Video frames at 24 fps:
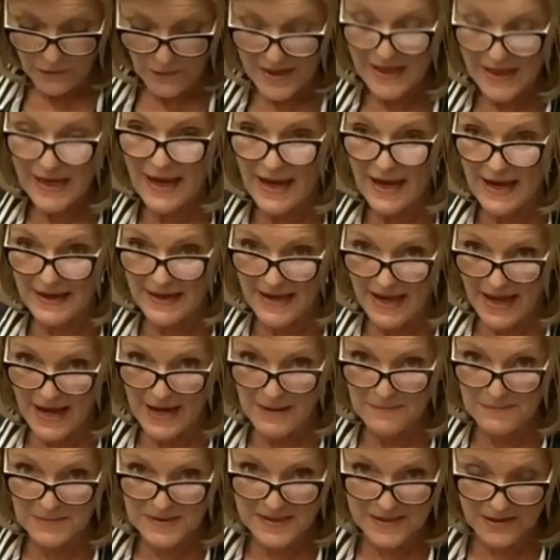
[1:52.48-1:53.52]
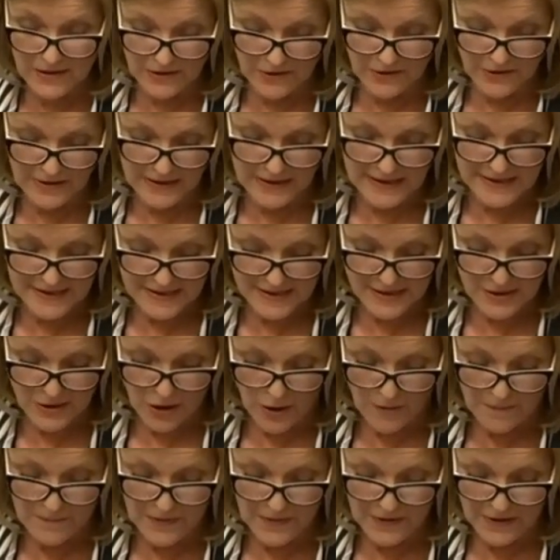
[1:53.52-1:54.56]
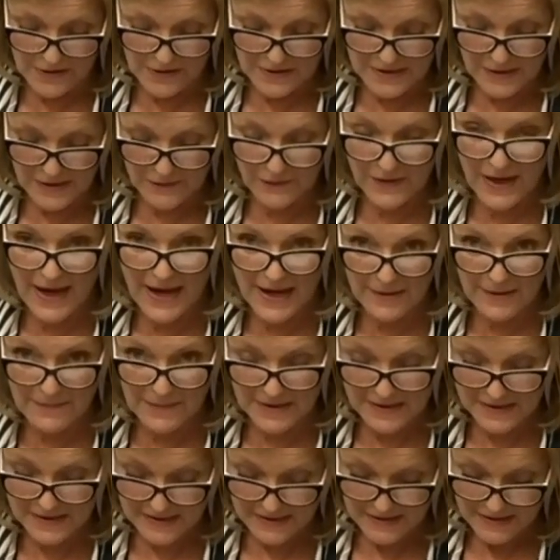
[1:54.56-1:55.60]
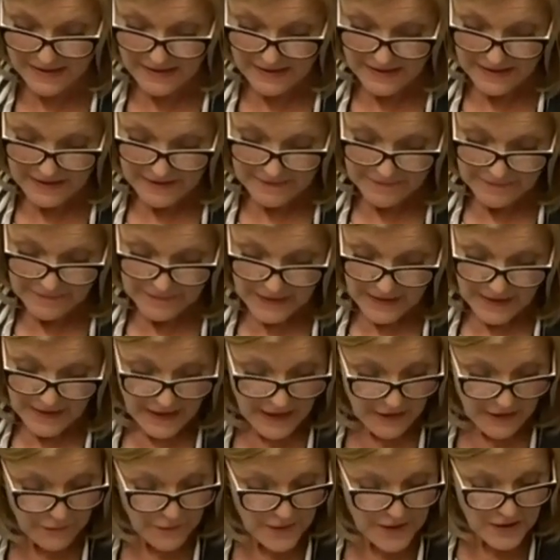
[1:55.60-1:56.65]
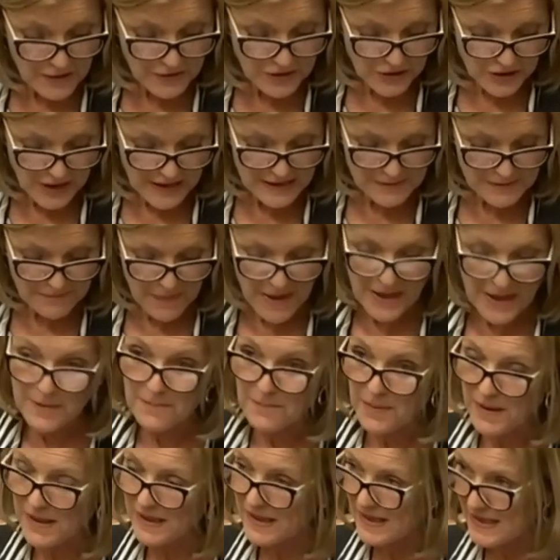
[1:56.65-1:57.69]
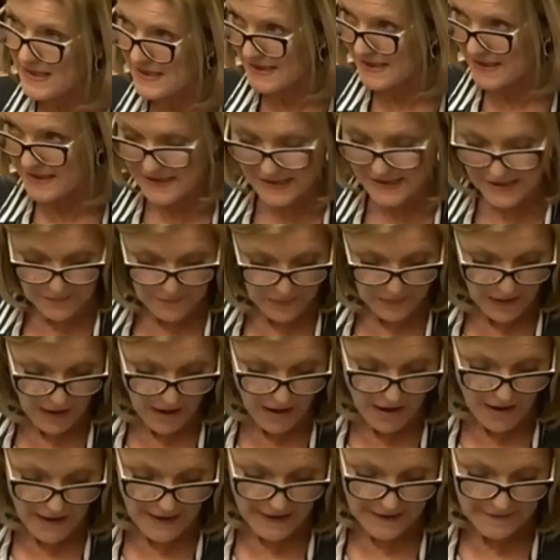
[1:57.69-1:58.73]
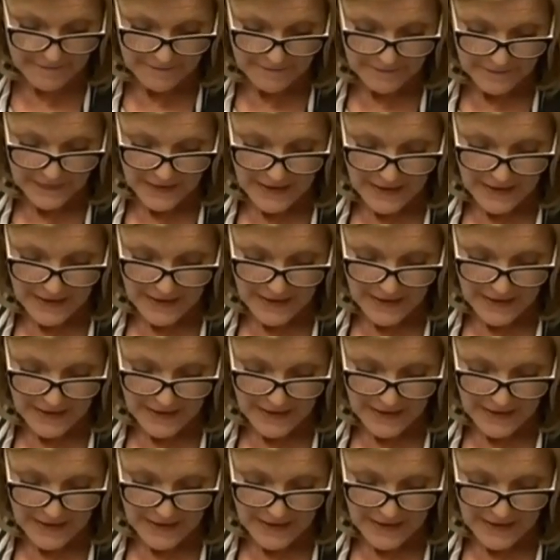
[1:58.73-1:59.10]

that we can absolutely stop the use of cannabis if we could just better police its supply